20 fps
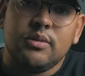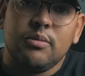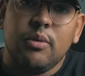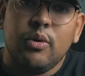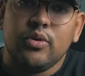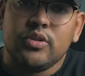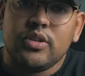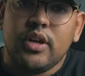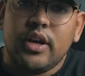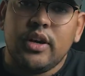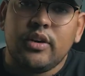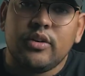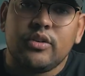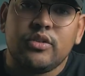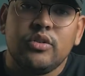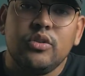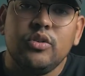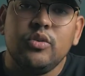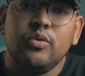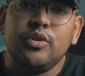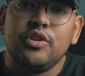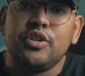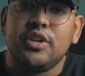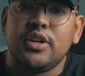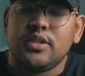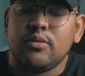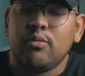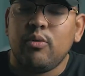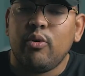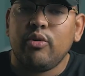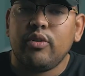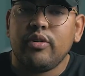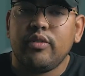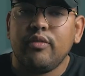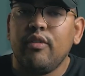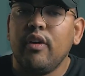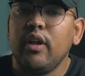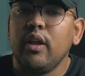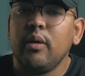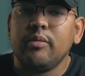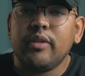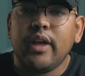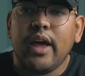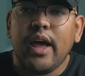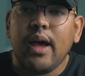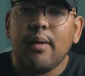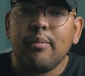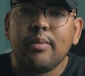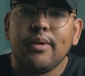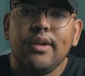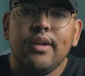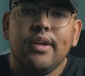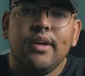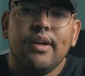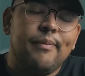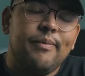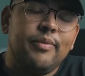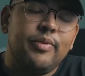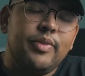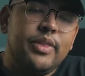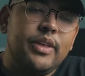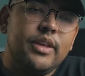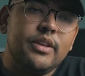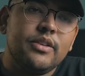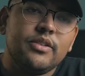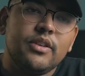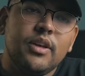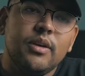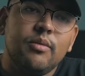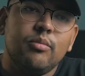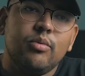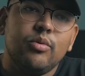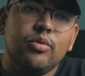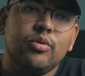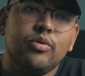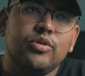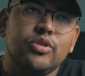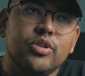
the Moza Air 2, which has a more developed app. This gimbal